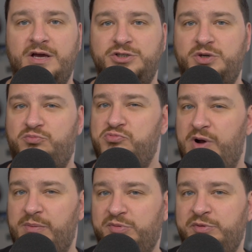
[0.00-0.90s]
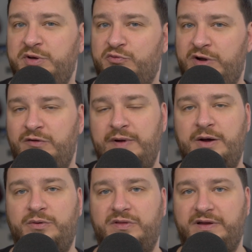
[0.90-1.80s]
should probably
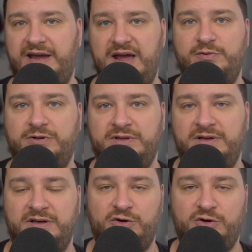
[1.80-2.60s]
reroute the cable.